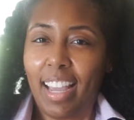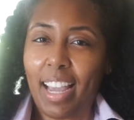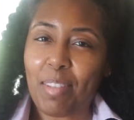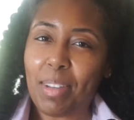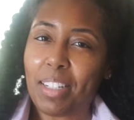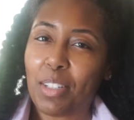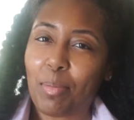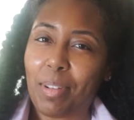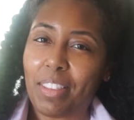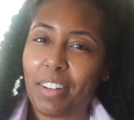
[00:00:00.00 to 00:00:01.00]
Hey
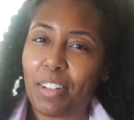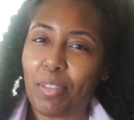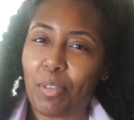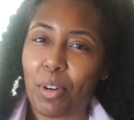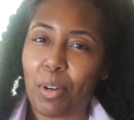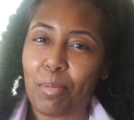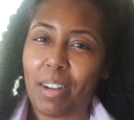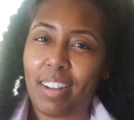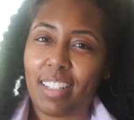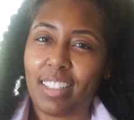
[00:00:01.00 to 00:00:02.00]
Management
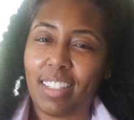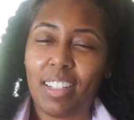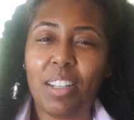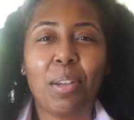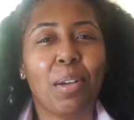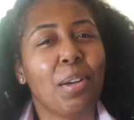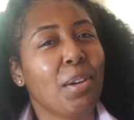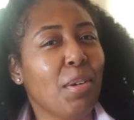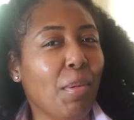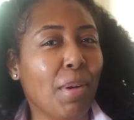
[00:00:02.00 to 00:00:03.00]
3401,
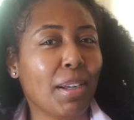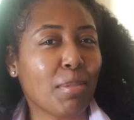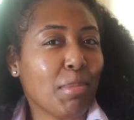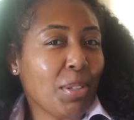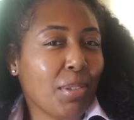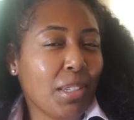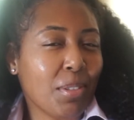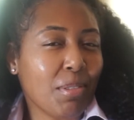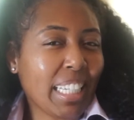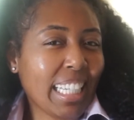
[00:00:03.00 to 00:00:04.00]
welcome to a new
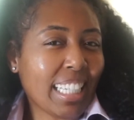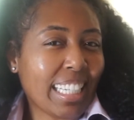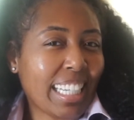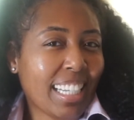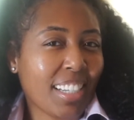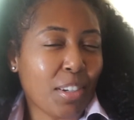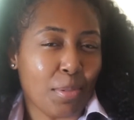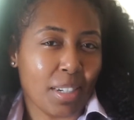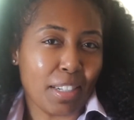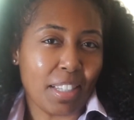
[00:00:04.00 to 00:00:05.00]
week.
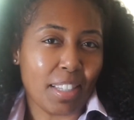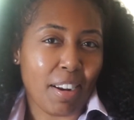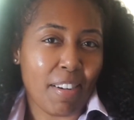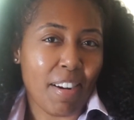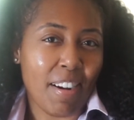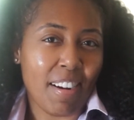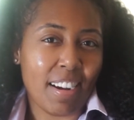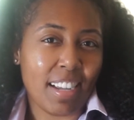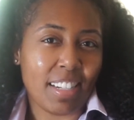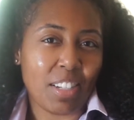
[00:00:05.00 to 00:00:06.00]
We're going to start
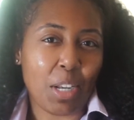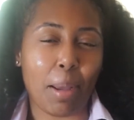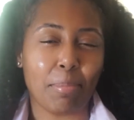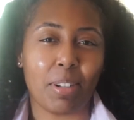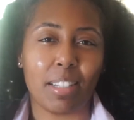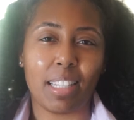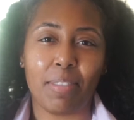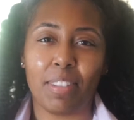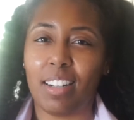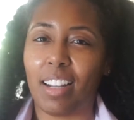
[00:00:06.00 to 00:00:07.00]
on chapter
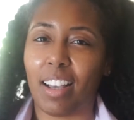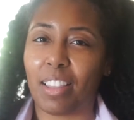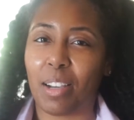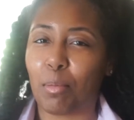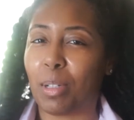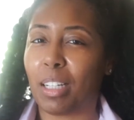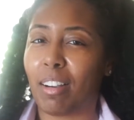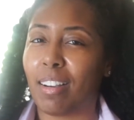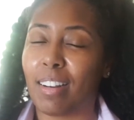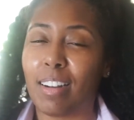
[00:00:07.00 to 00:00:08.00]
7 now that we
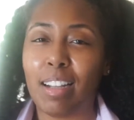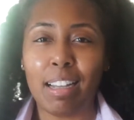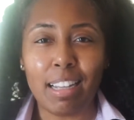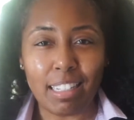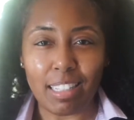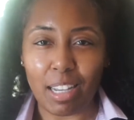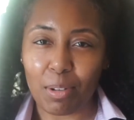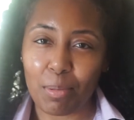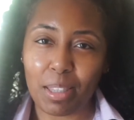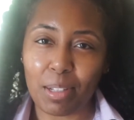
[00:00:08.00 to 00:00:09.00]
are
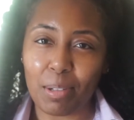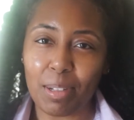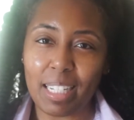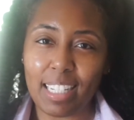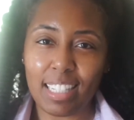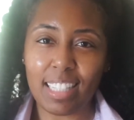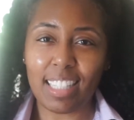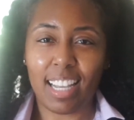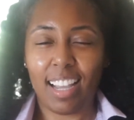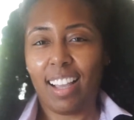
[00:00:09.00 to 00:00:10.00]
done with the quiz.
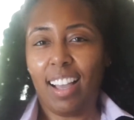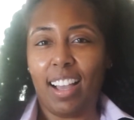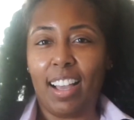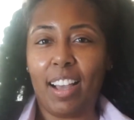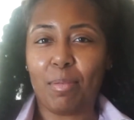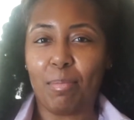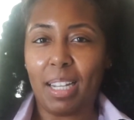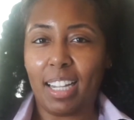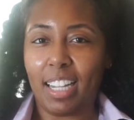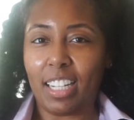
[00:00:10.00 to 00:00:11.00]
I have
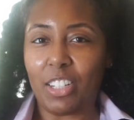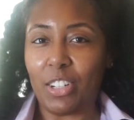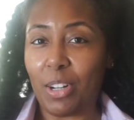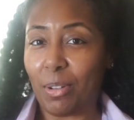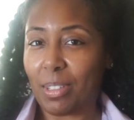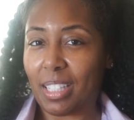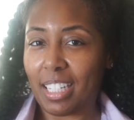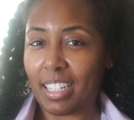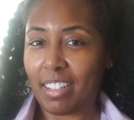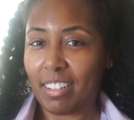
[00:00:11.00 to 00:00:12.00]
my notes
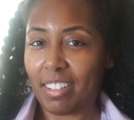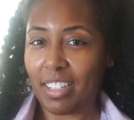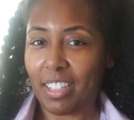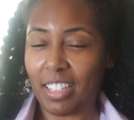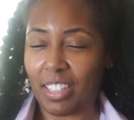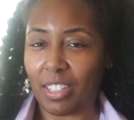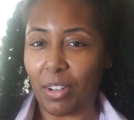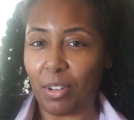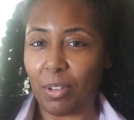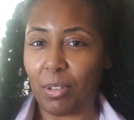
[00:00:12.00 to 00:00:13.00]
here,
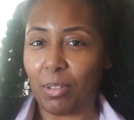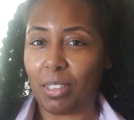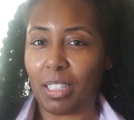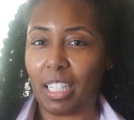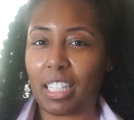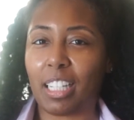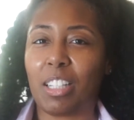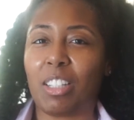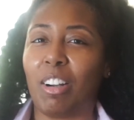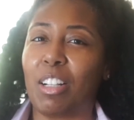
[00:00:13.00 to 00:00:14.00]
so let's get
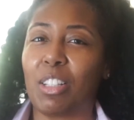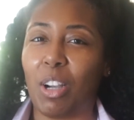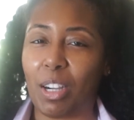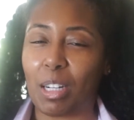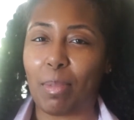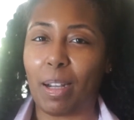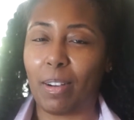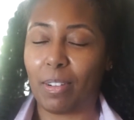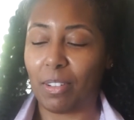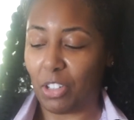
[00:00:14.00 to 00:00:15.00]
started talking
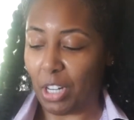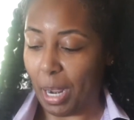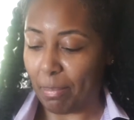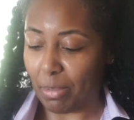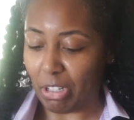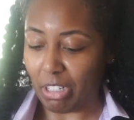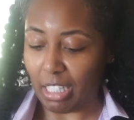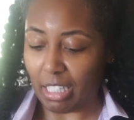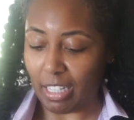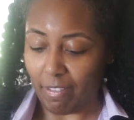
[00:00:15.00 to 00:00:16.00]
about chapter
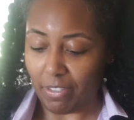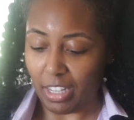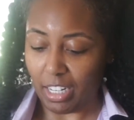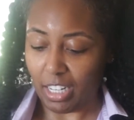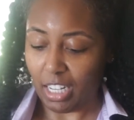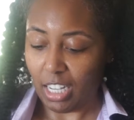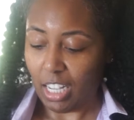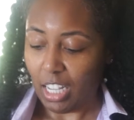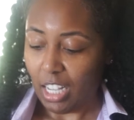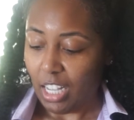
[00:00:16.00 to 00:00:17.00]
7.
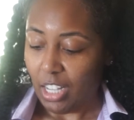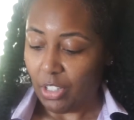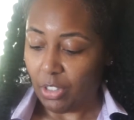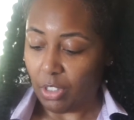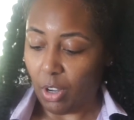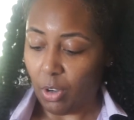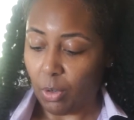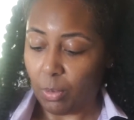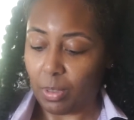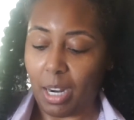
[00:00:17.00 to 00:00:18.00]

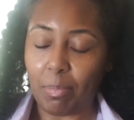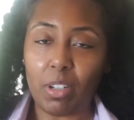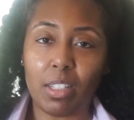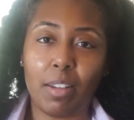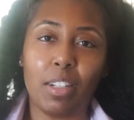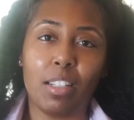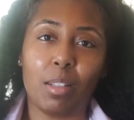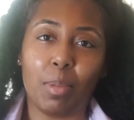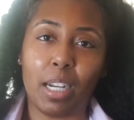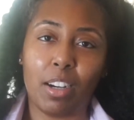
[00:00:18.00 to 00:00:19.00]
So chapter 7 is
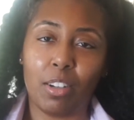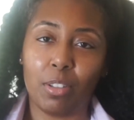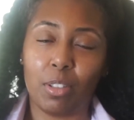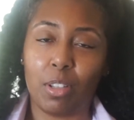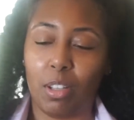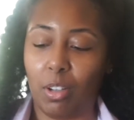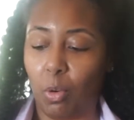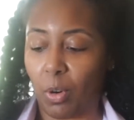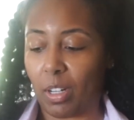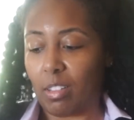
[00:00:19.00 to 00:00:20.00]
about
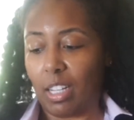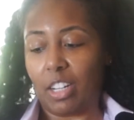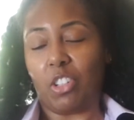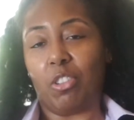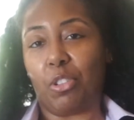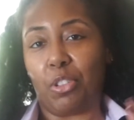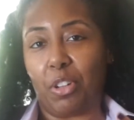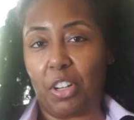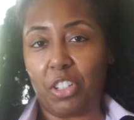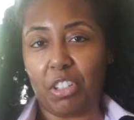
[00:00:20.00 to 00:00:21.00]
organizational
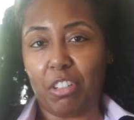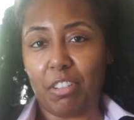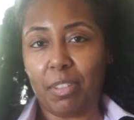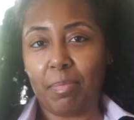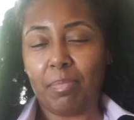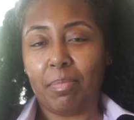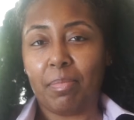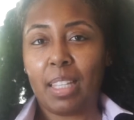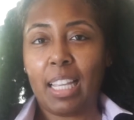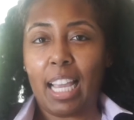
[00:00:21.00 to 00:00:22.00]
structure,
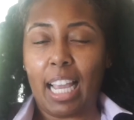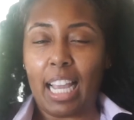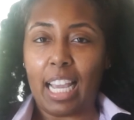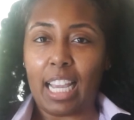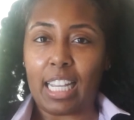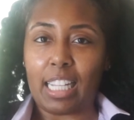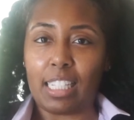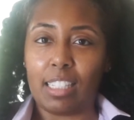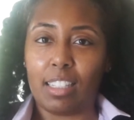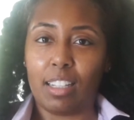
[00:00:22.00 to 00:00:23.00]

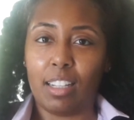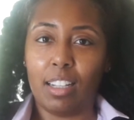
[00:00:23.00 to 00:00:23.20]
and